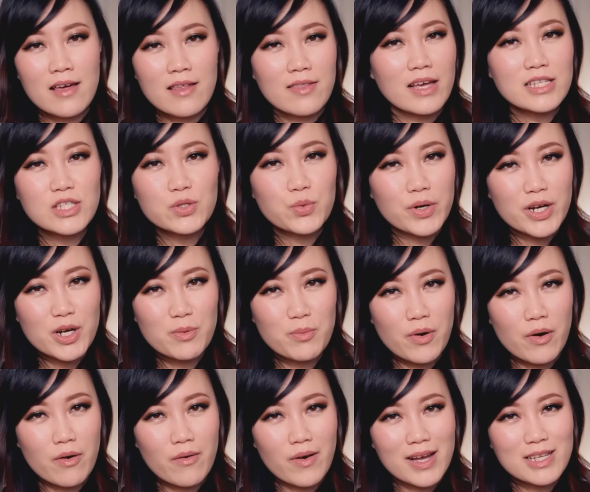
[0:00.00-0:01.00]
that's a work in
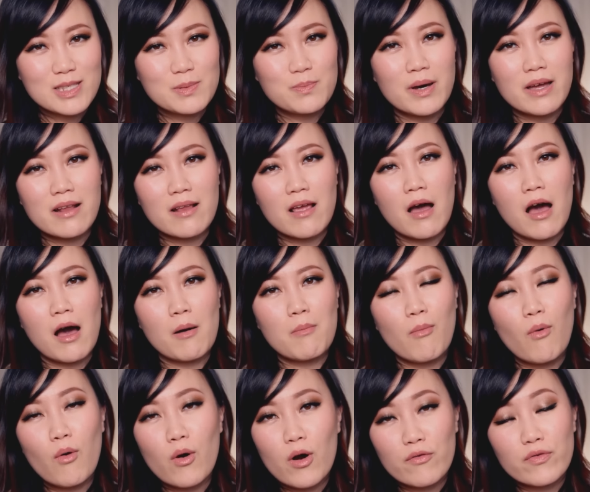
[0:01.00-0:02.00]
progress, but um,
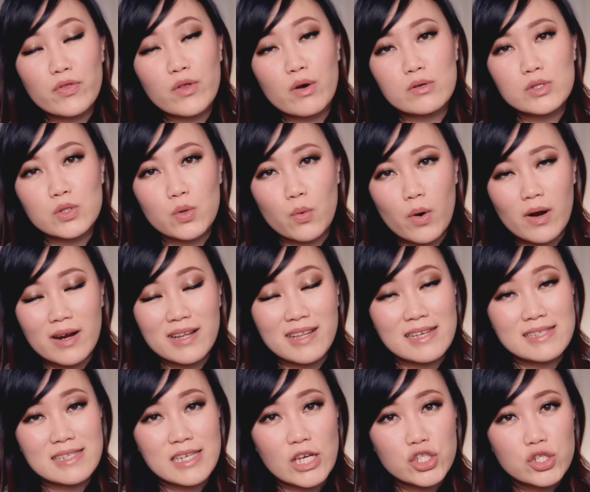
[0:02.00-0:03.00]
more of those
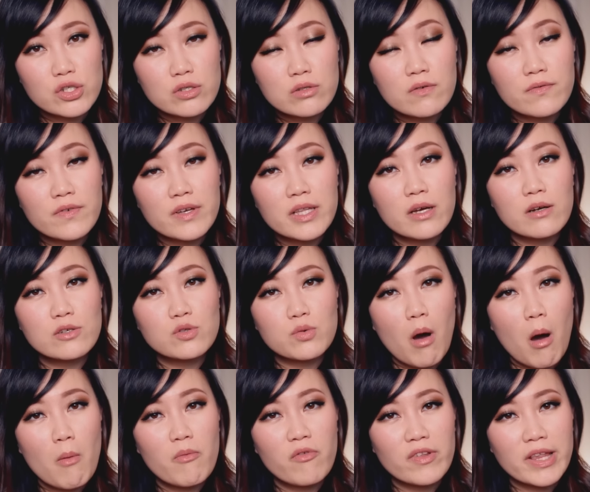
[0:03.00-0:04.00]
organizational videos will
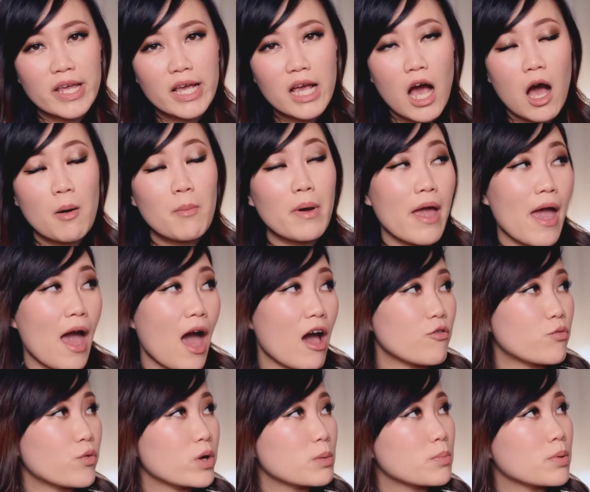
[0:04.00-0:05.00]
hopefully come. I
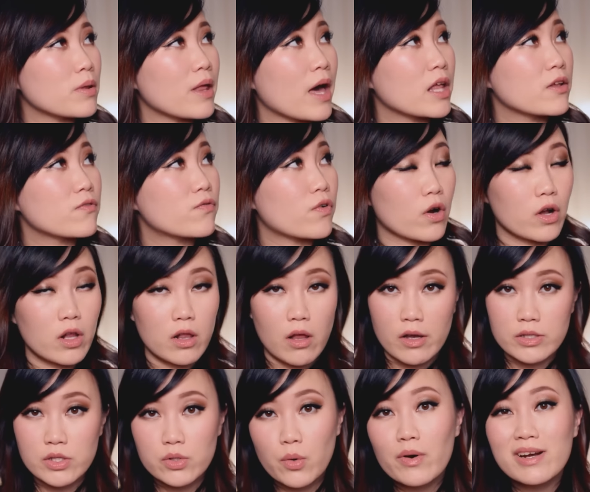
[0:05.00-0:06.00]
have one planned for
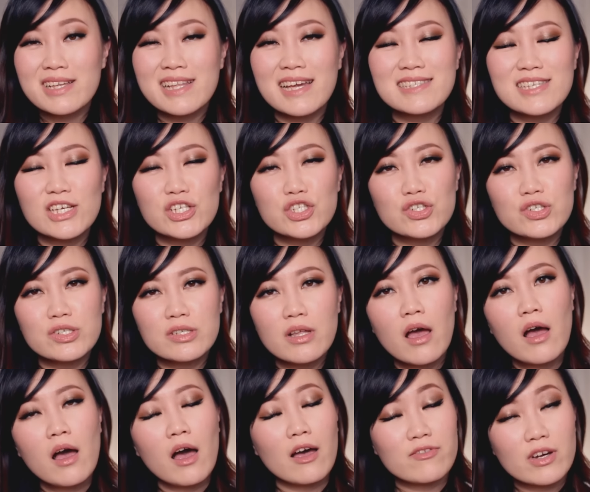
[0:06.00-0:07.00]
closet organization.
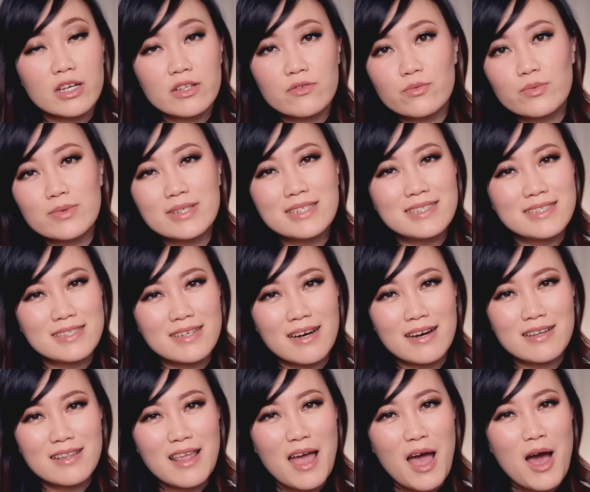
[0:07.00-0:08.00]
I've kind of
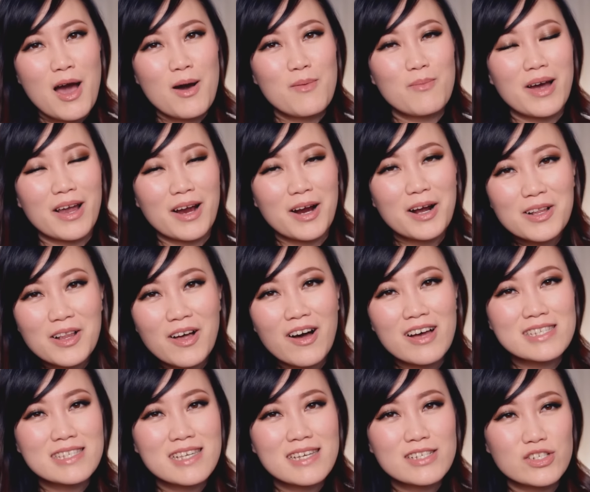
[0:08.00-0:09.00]
redone my
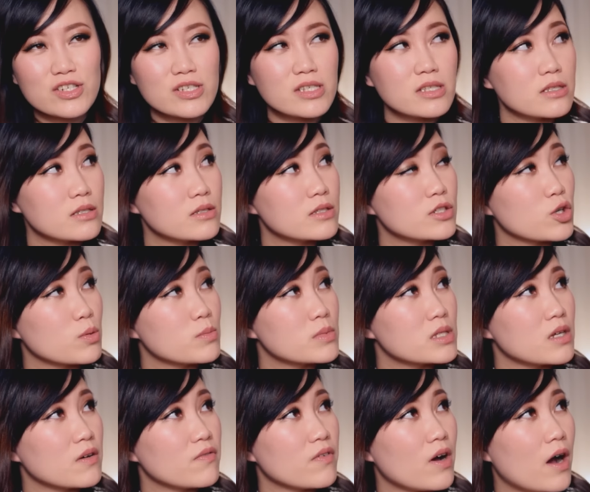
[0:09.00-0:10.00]
closet just in
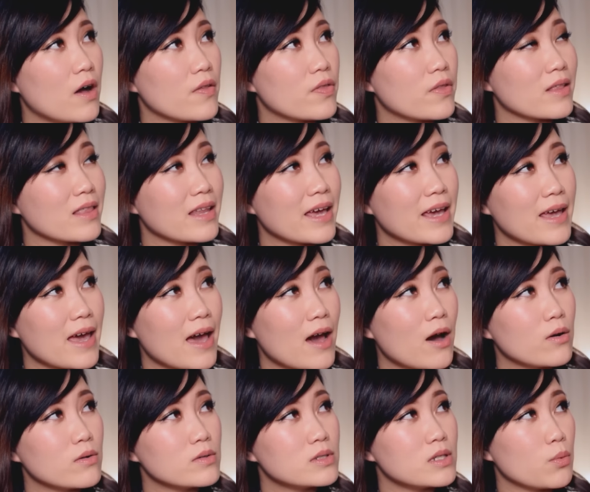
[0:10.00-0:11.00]
terms of uh, the
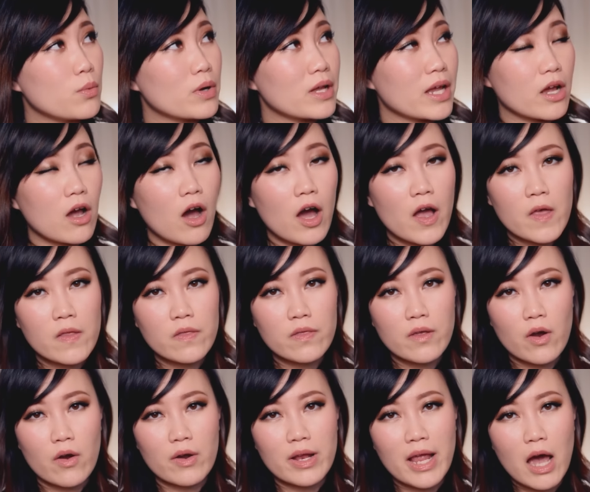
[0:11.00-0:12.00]
layout and what I got in
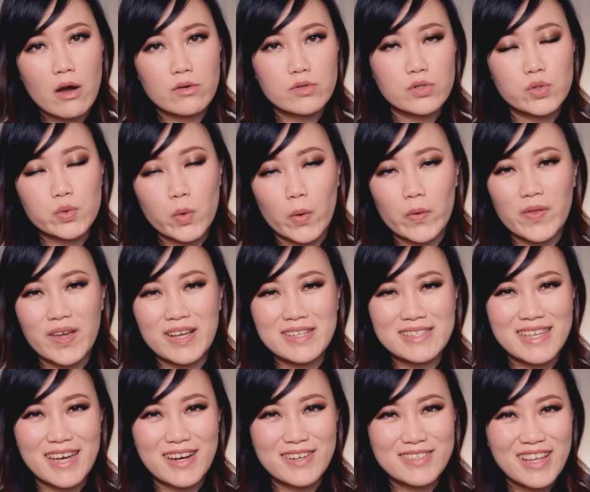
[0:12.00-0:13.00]
there and how to sort
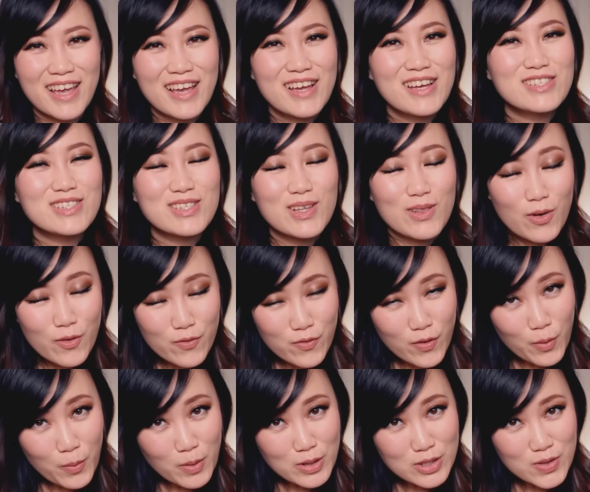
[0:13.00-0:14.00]
things out. So look
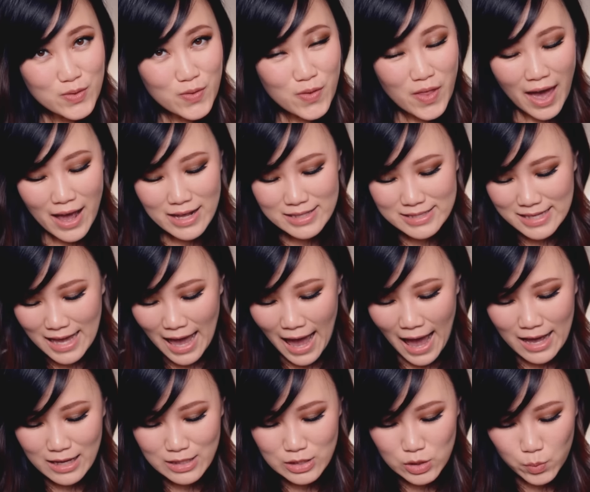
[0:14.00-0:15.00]
forward to that
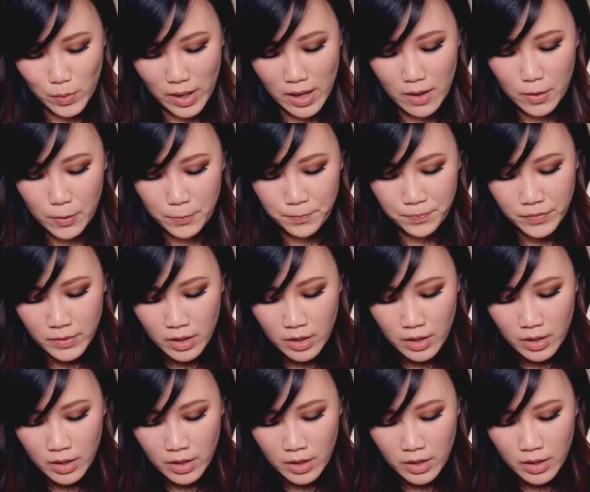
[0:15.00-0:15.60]
as well.